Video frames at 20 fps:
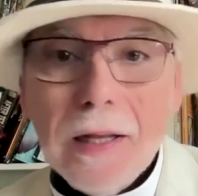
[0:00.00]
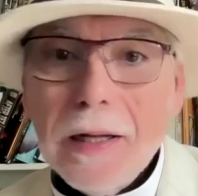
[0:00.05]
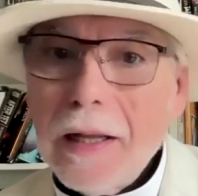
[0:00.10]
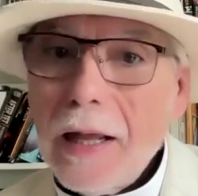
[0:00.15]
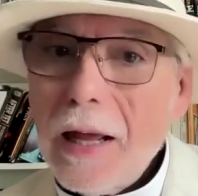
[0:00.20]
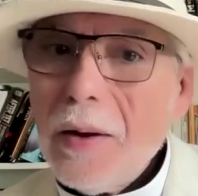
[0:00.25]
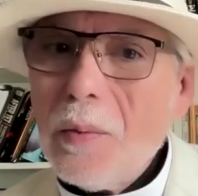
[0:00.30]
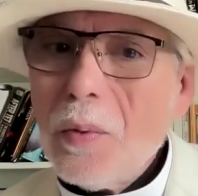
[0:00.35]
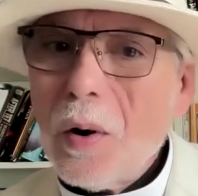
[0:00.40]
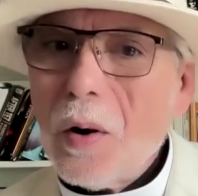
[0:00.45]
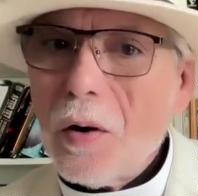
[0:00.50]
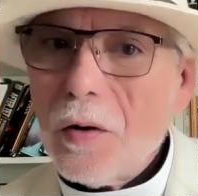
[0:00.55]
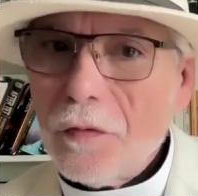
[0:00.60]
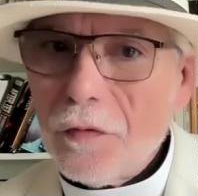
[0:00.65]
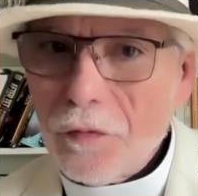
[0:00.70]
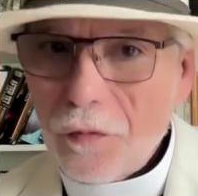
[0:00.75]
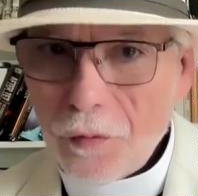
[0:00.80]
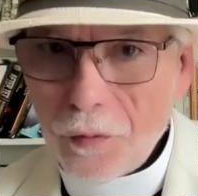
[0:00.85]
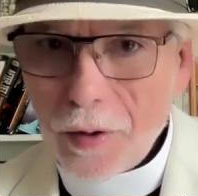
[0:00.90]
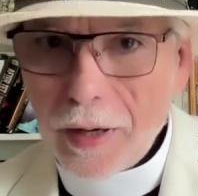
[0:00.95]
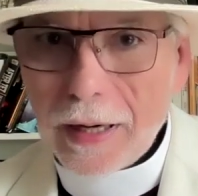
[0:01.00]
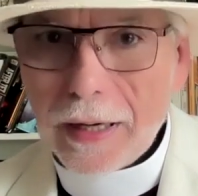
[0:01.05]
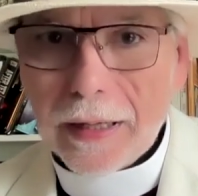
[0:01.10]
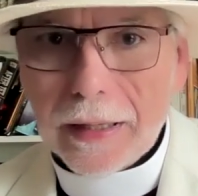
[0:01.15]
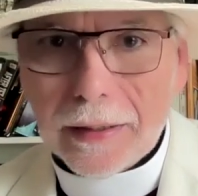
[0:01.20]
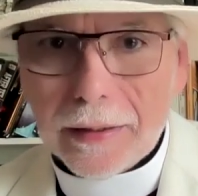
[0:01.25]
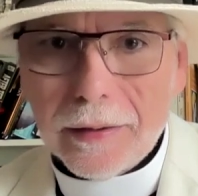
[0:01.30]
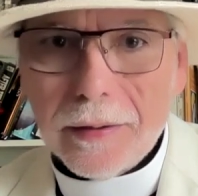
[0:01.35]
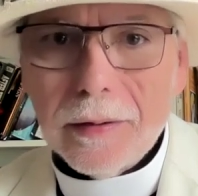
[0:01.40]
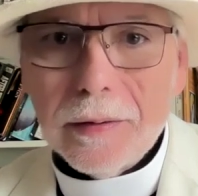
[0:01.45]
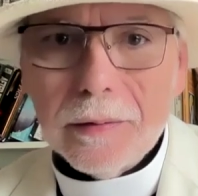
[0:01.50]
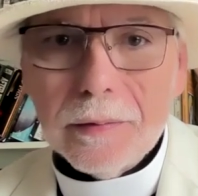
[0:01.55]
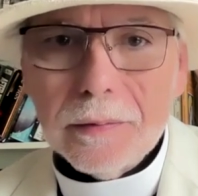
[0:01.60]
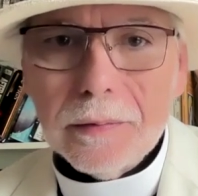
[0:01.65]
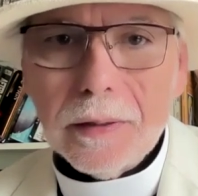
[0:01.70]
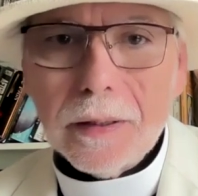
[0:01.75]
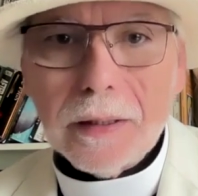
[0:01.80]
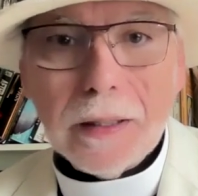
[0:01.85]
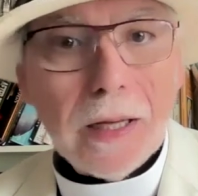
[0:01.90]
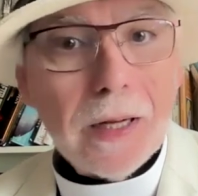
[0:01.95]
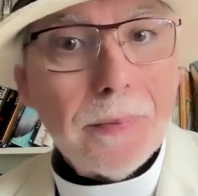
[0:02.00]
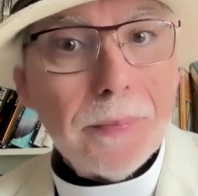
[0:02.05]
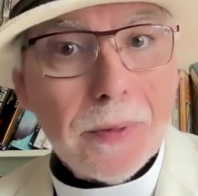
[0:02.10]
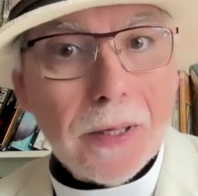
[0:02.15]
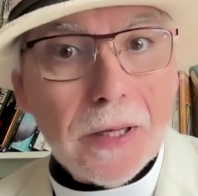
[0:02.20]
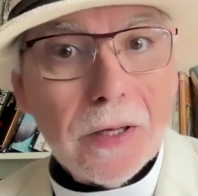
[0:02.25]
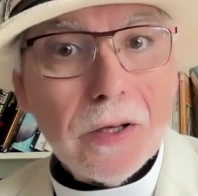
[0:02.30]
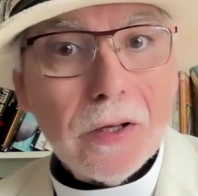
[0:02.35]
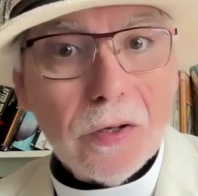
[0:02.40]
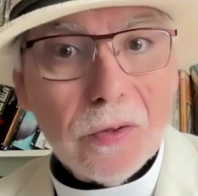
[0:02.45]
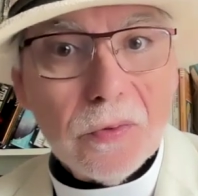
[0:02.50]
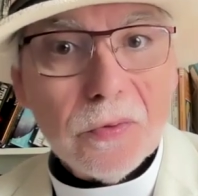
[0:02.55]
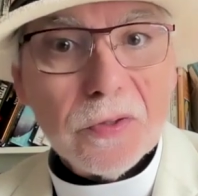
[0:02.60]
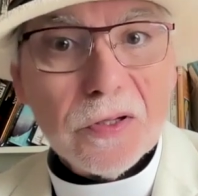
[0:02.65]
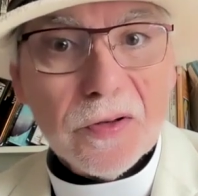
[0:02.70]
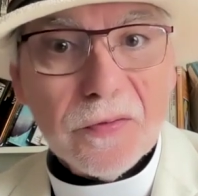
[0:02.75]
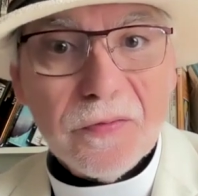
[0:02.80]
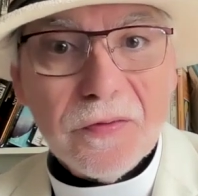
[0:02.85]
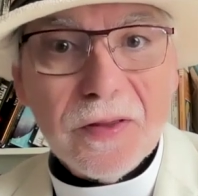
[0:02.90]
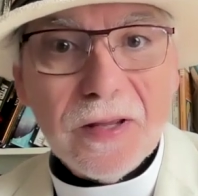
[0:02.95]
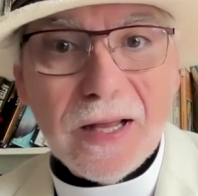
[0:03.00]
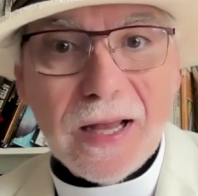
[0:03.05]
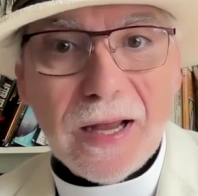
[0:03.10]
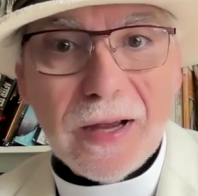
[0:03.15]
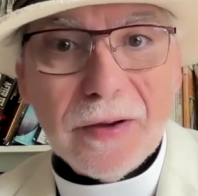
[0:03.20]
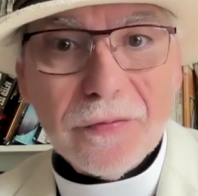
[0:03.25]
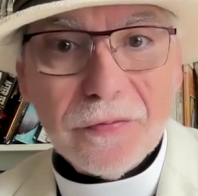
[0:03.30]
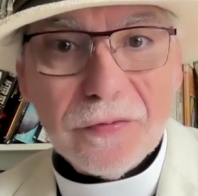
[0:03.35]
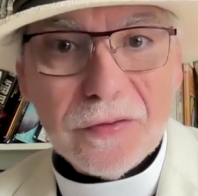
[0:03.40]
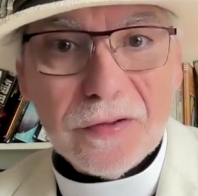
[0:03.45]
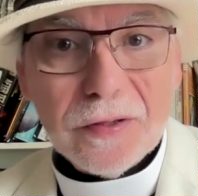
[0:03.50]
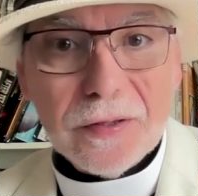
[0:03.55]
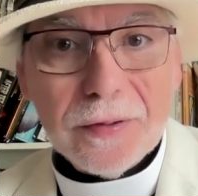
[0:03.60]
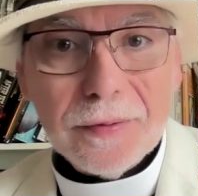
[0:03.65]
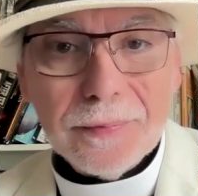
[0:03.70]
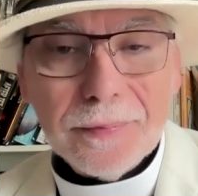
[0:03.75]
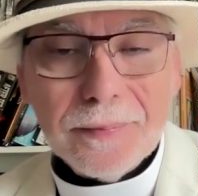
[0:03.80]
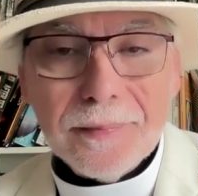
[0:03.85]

They were afraid that they'd be accused of theft.